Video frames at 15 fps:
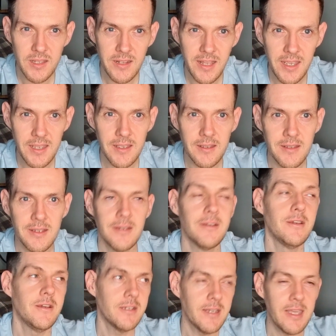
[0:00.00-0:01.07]
Like
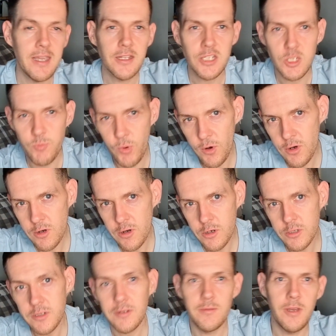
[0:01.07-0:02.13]
again, spoiler
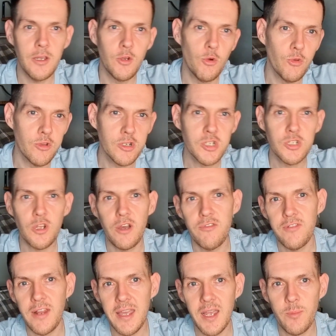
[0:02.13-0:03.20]
alert. I know there's stuff
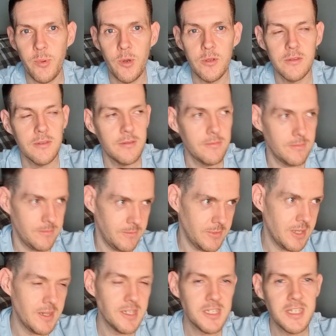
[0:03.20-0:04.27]
like about
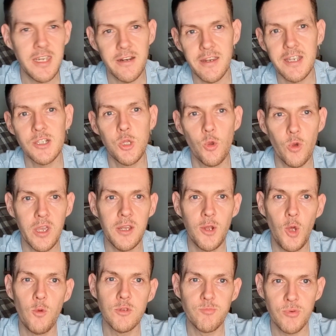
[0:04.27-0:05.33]
in the series Loki and
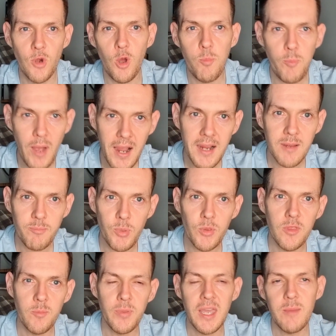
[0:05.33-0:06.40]
all was brought back, but
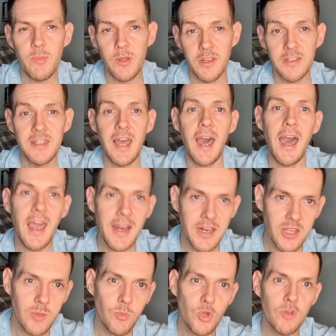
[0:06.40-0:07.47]
the people that died
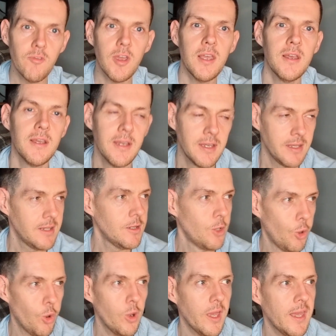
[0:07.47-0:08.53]
in the movie,
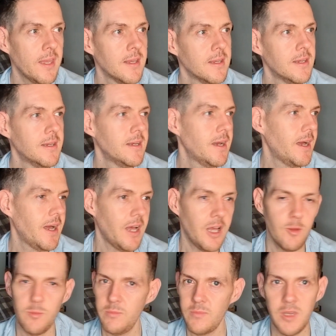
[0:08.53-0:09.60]
Loki
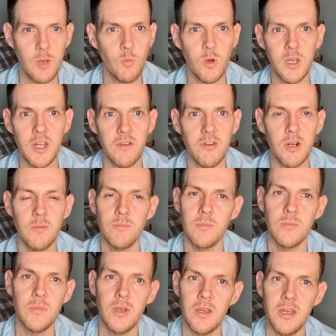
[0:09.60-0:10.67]
um, and whatever.
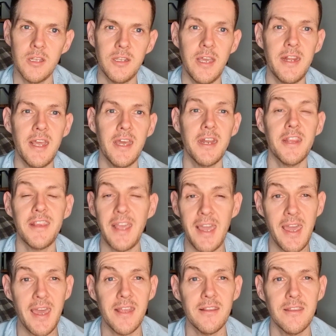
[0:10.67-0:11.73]
And then at
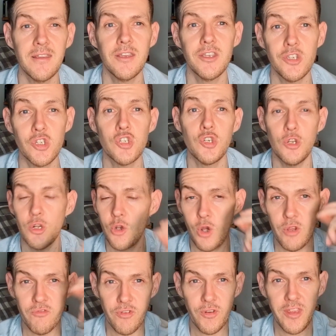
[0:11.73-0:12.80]
the end, he should have
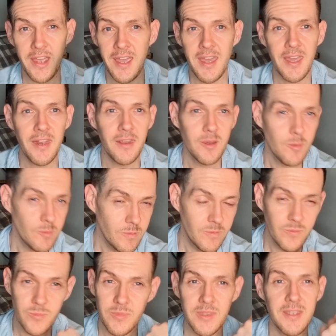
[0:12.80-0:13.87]
gone for the head.
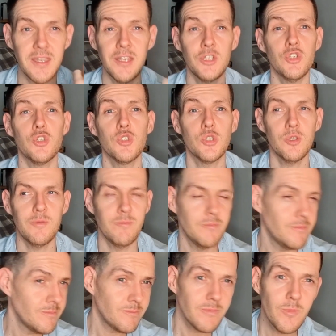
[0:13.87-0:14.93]
It just
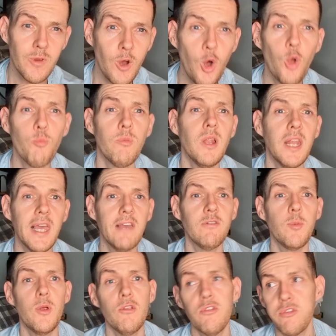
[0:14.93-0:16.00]

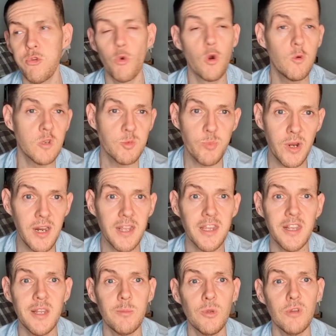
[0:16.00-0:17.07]
unbelievable. Thor was brilliant
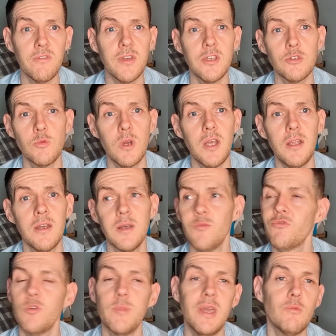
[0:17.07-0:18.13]
in the movie as well.
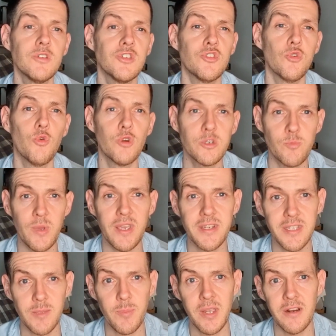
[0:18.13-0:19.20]
For me, it was Thor's
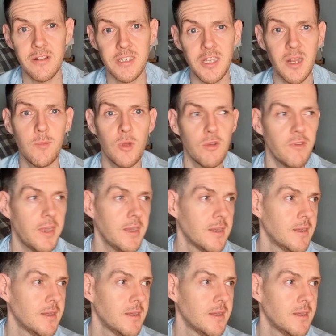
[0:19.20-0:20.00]
best appearance in a movie.